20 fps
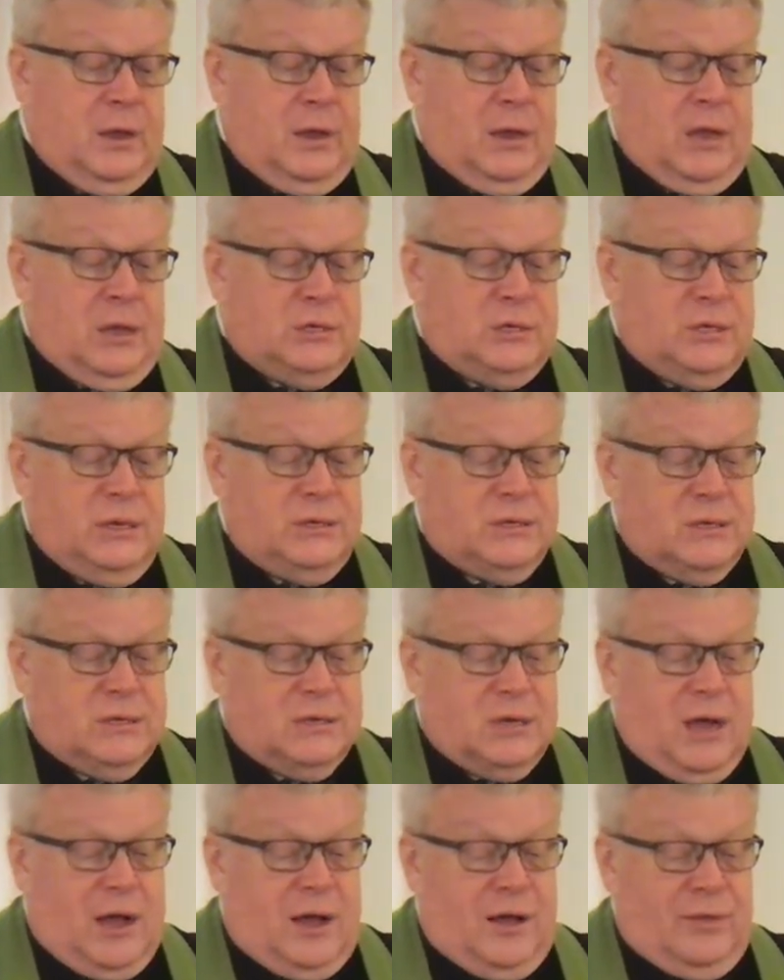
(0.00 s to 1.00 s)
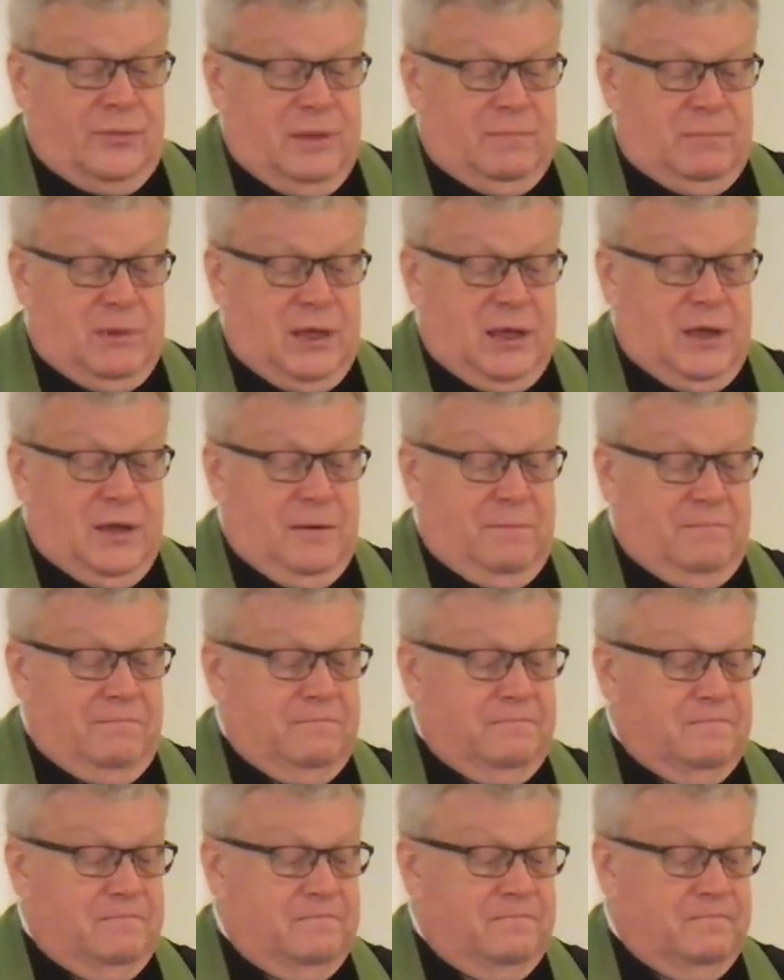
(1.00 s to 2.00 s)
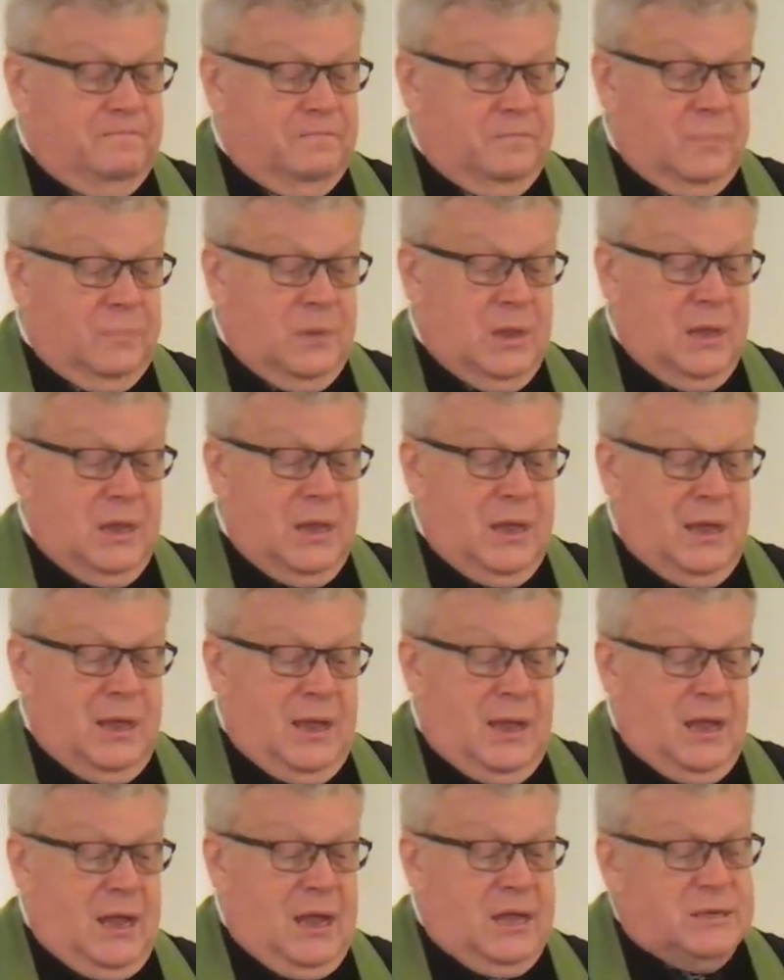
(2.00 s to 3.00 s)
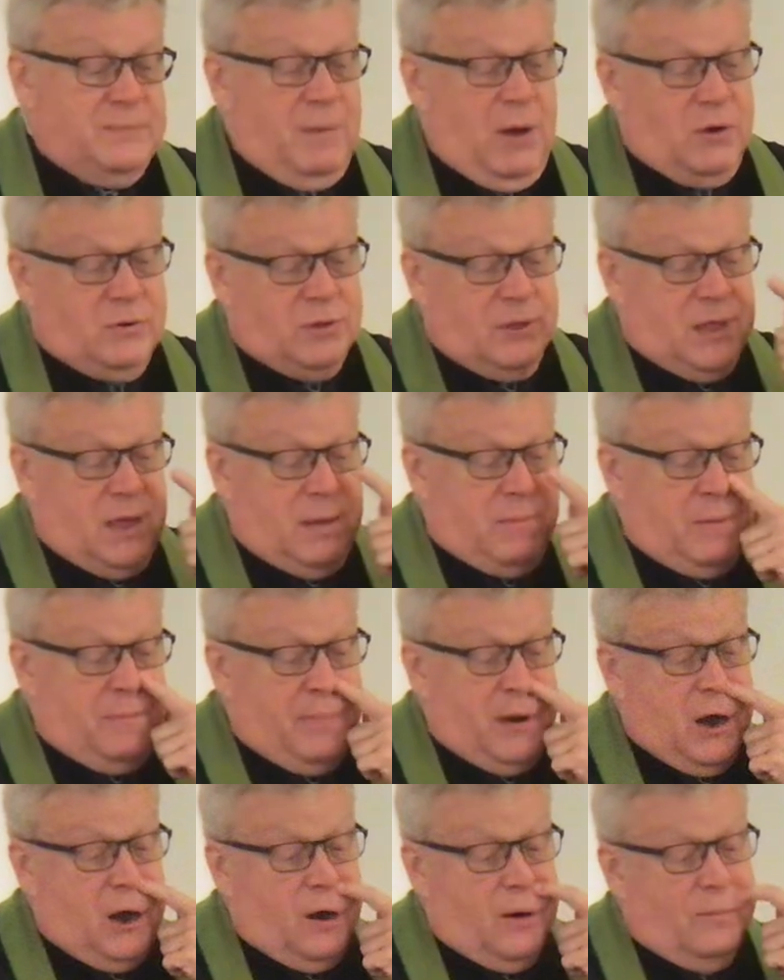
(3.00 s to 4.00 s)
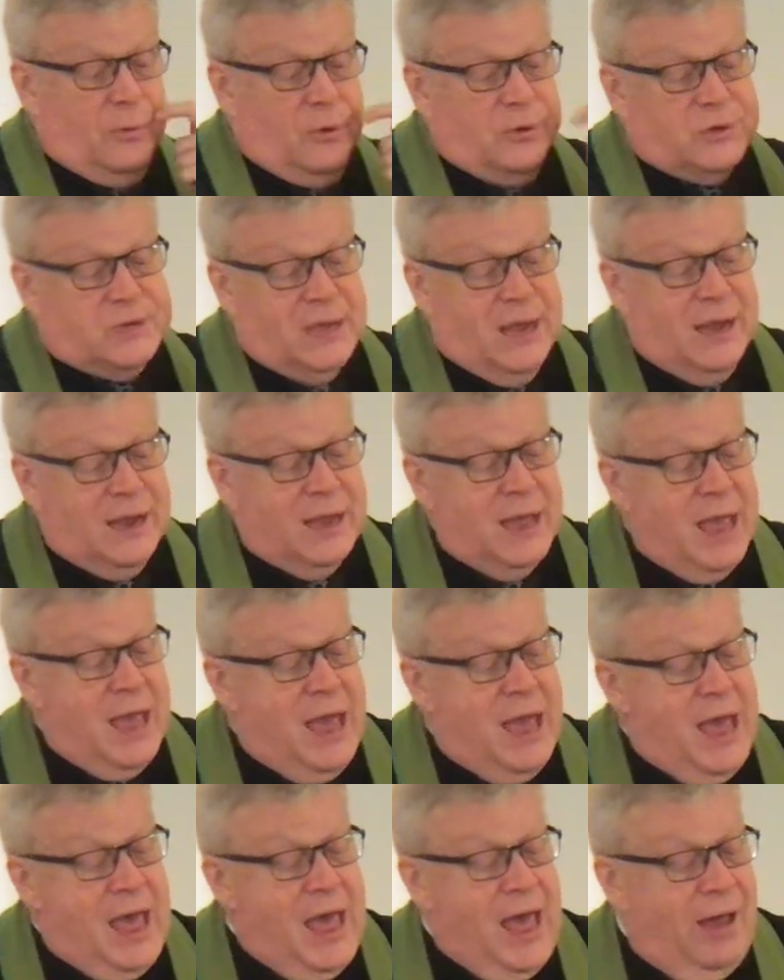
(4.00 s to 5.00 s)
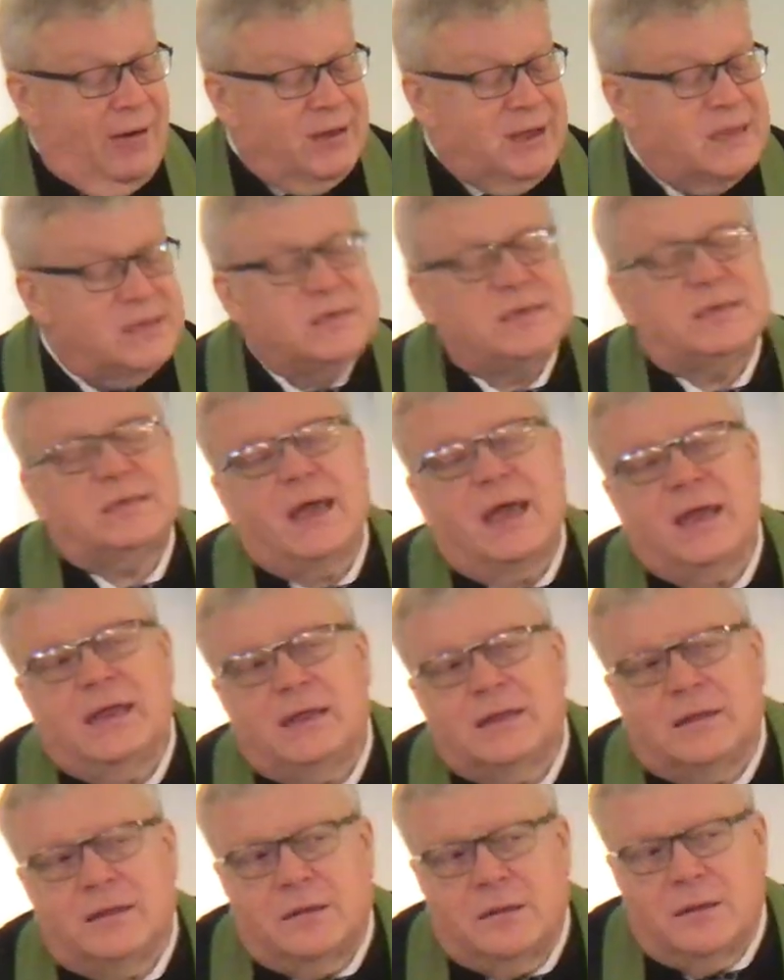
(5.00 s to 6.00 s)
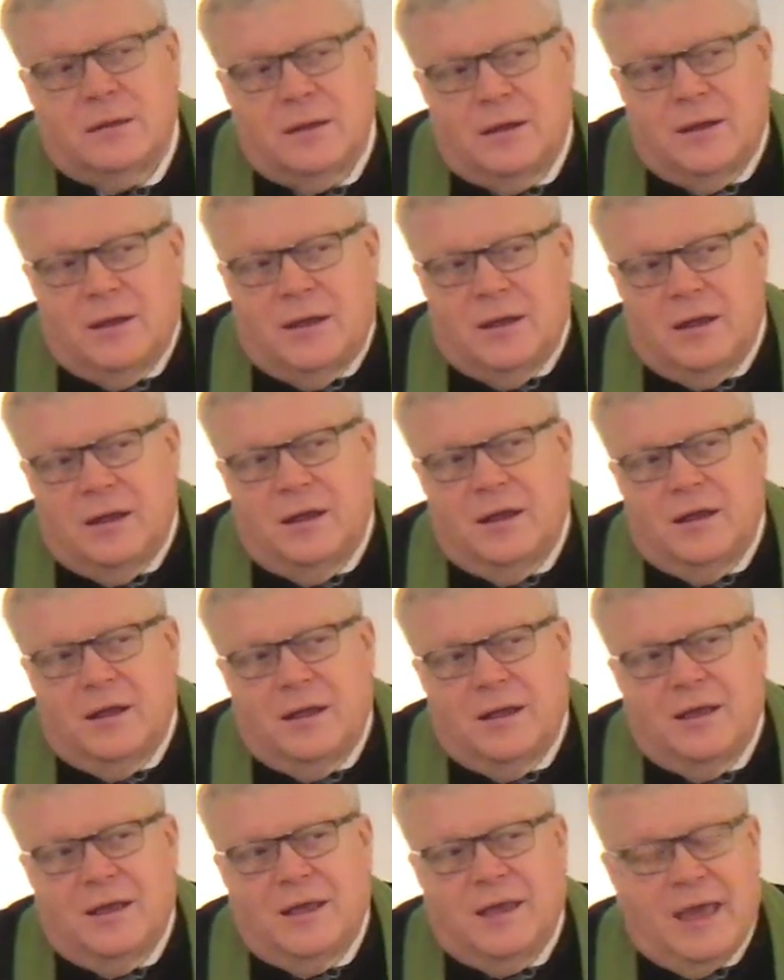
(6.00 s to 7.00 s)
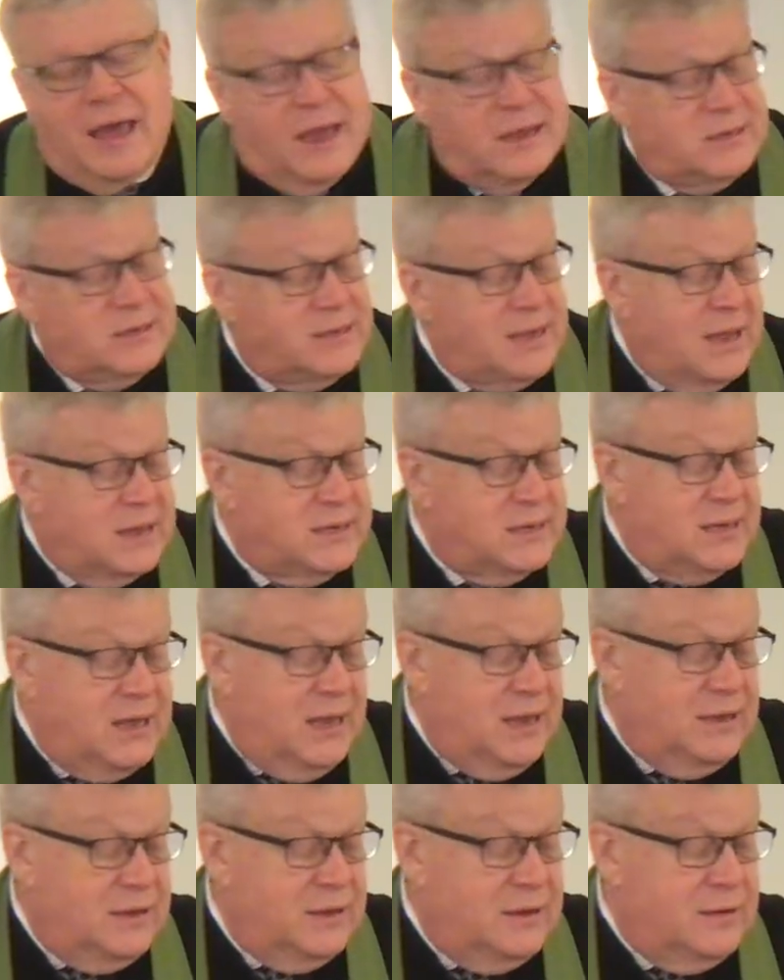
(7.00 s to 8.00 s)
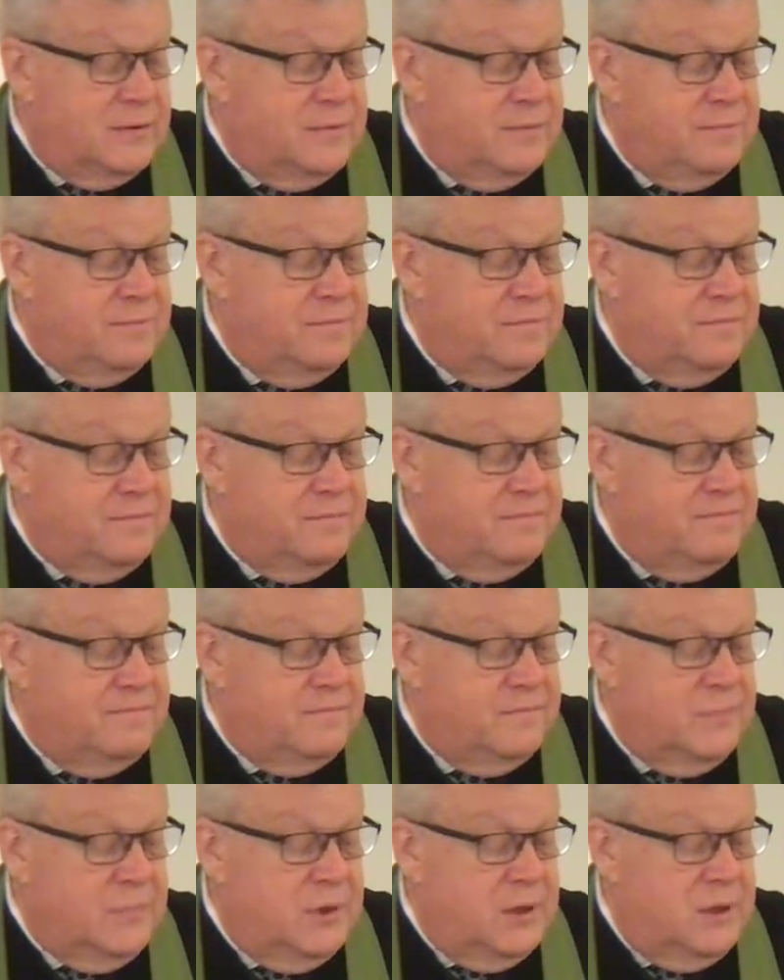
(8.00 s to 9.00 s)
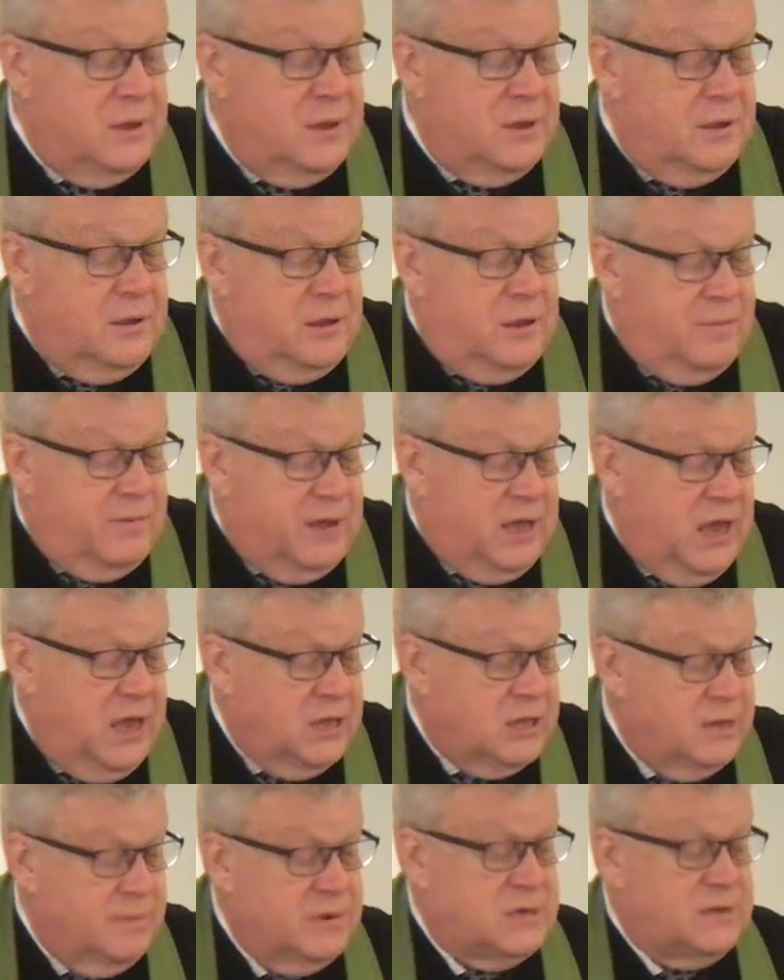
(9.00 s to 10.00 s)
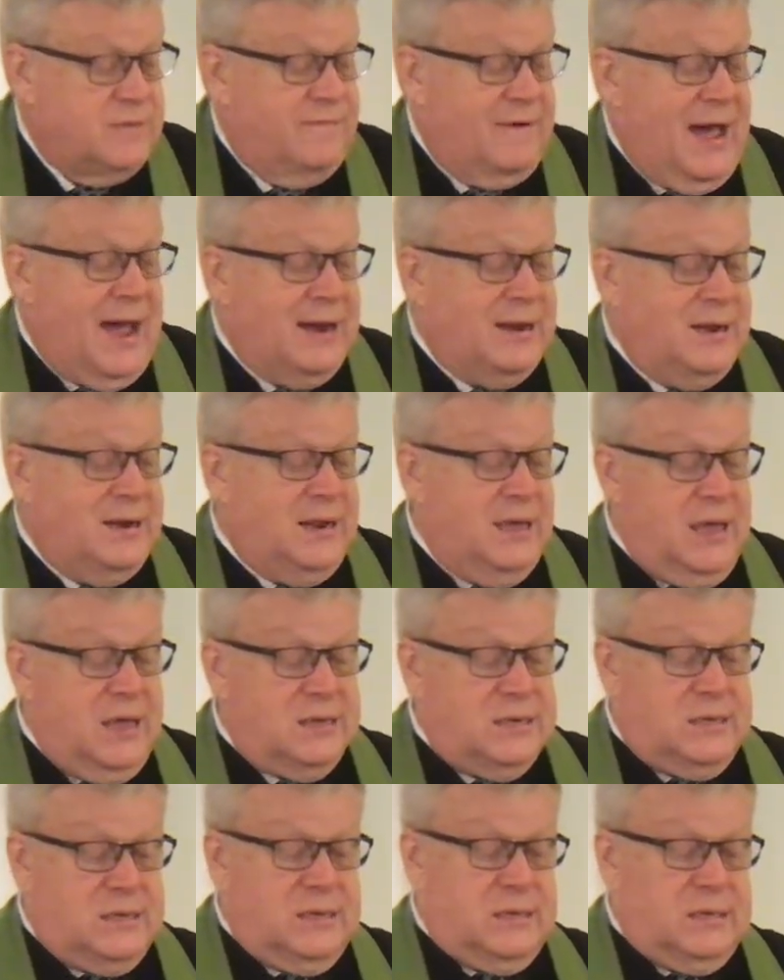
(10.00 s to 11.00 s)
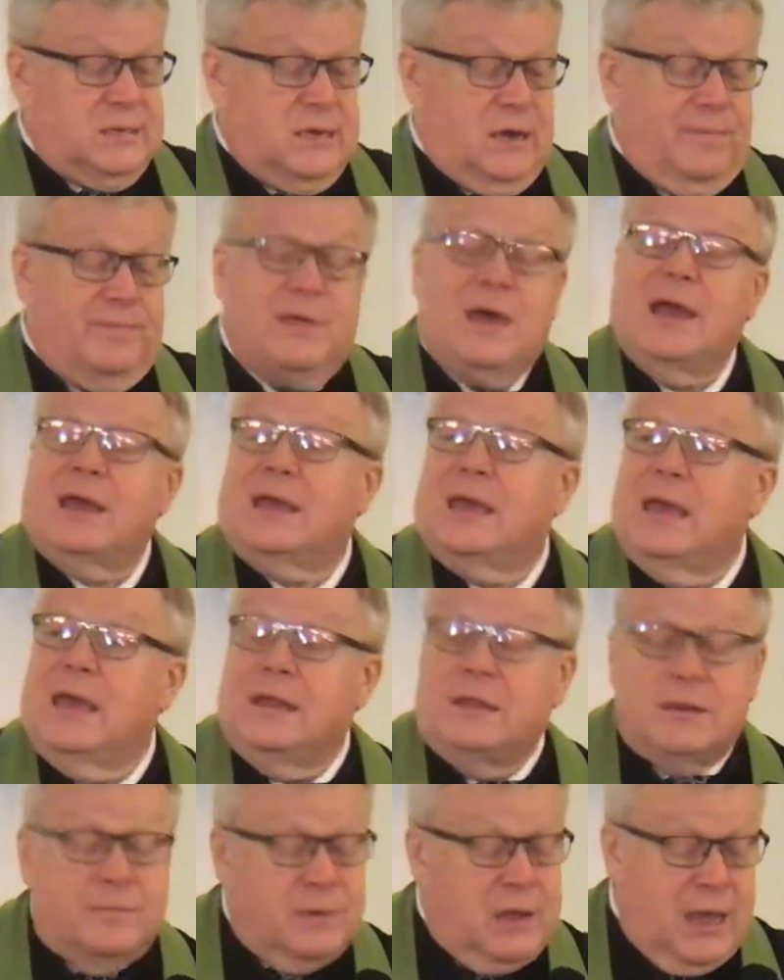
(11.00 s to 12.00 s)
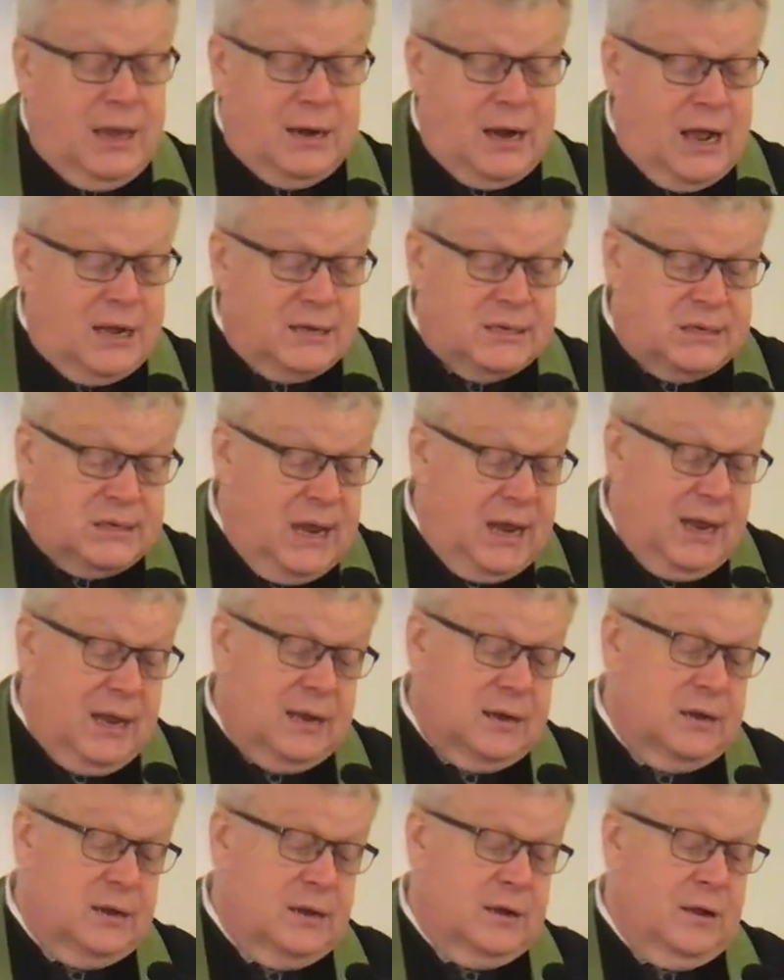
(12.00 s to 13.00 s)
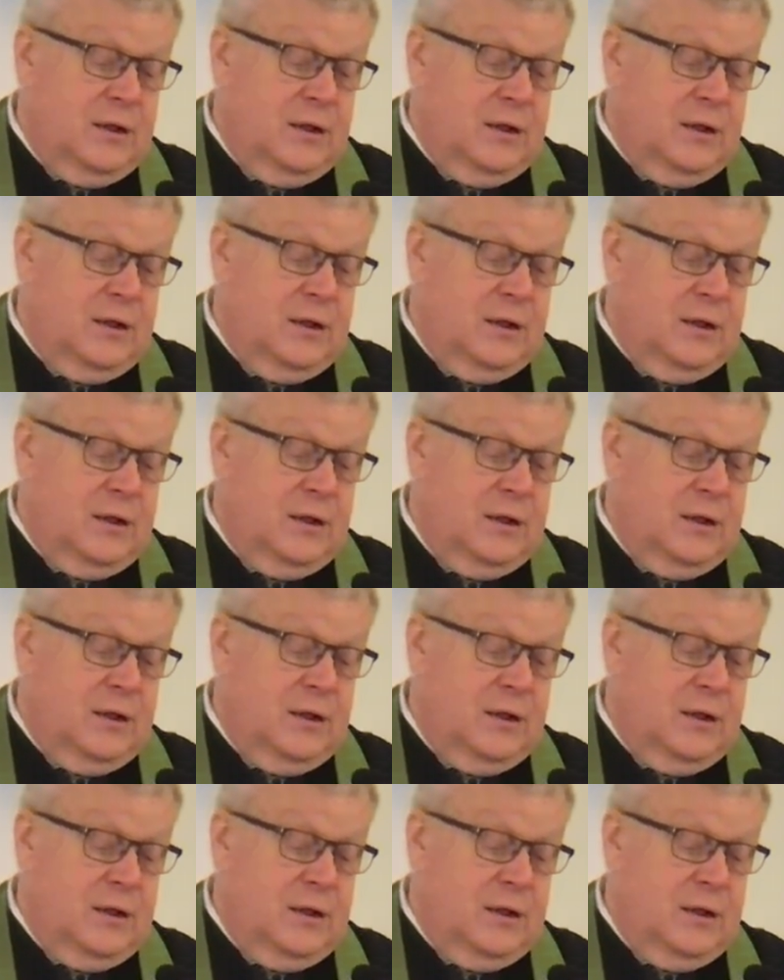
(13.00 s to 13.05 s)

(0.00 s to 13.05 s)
And Jesus called them to him and spoke to them in parables, saying, How can Satan cast out Satan? If a kingdom is divided against itself, that kingdom cannot stand.